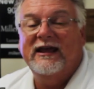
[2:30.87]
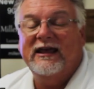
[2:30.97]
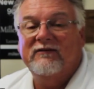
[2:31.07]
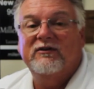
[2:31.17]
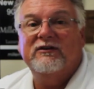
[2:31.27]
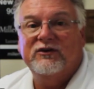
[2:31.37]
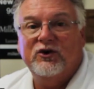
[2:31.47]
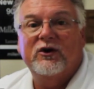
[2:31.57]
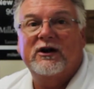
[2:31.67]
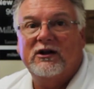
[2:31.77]
If
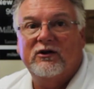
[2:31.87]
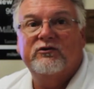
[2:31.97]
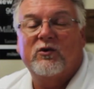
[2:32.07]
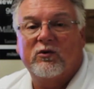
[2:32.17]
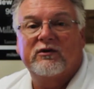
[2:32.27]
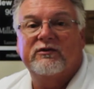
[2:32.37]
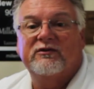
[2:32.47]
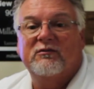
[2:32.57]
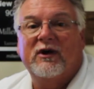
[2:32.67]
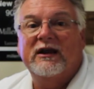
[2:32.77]
you're in close quarters with
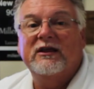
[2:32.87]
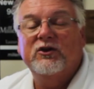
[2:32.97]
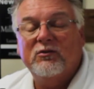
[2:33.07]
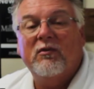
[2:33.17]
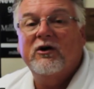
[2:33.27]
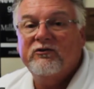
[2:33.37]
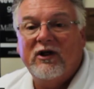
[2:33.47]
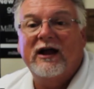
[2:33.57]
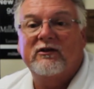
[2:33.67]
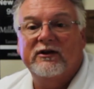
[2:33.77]
somebody, you're most
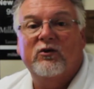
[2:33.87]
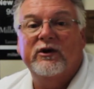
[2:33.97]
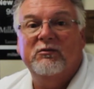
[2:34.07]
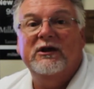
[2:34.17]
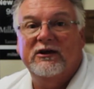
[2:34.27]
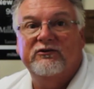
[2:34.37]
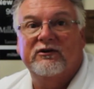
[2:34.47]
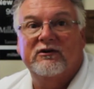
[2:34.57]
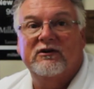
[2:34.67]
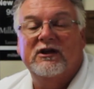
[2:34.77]
likely going to be injured.